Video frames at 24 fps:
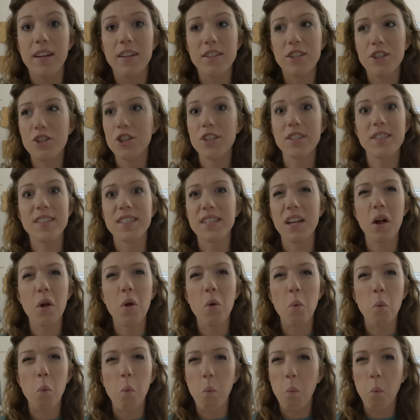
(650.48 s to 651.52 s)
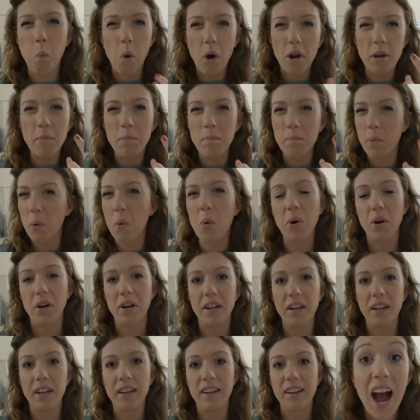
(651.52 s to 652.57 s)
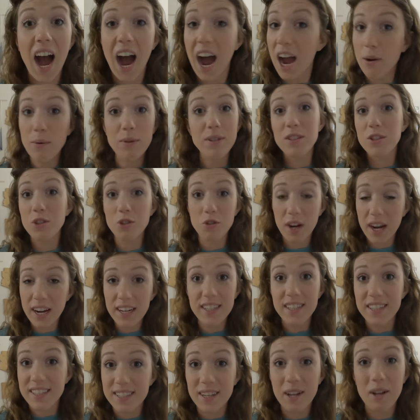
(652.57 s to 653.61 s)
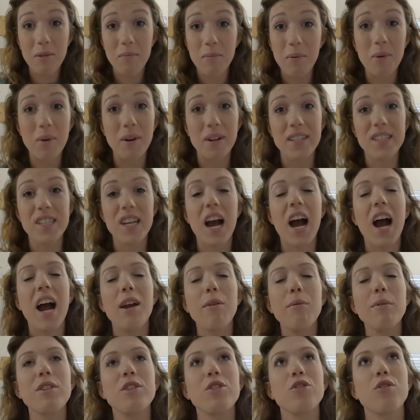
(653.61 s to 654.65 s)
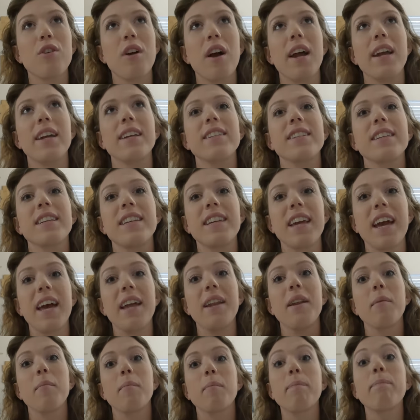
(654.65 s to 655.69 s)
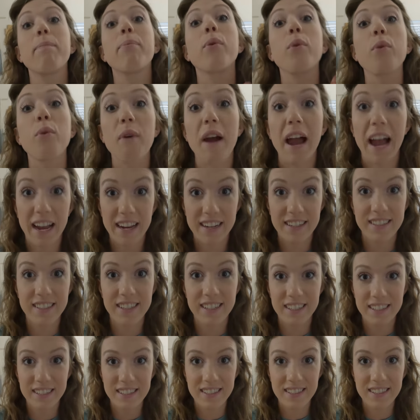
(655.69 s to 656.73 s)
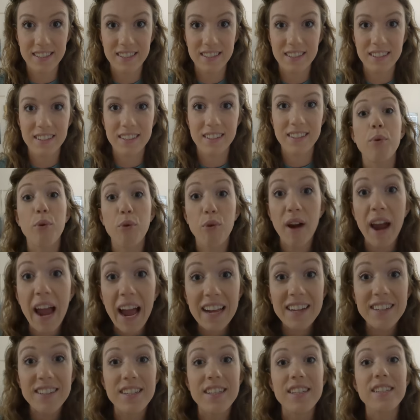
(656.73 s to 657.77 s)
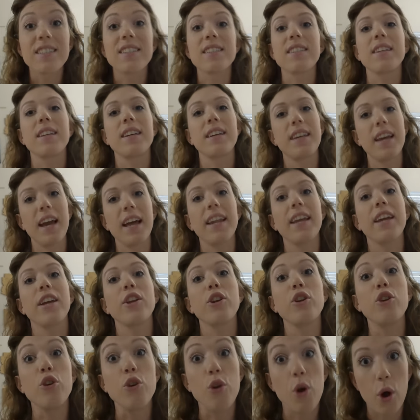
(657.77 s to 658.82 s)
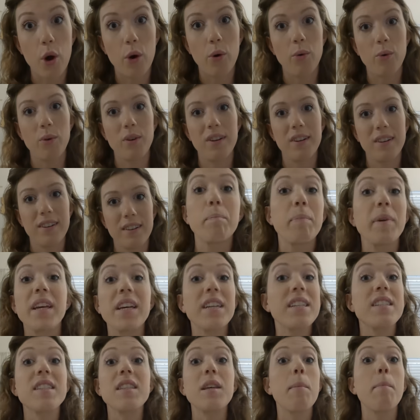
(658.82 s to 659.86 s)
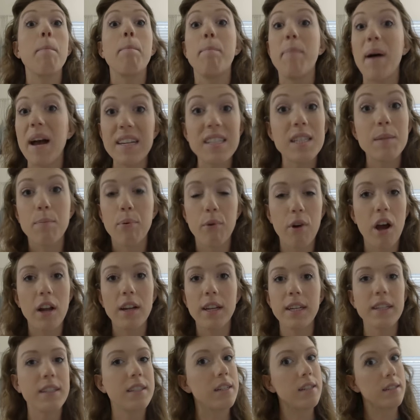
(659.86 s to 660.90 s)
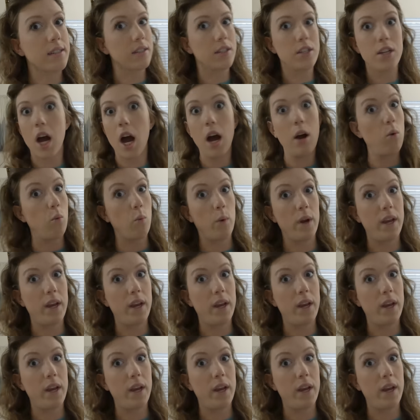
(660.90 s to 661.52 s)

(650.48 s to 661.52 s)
to just sell one board? I wasn't trying to sell boards. I was trying to get practice. Practice getting known. Because the best product does not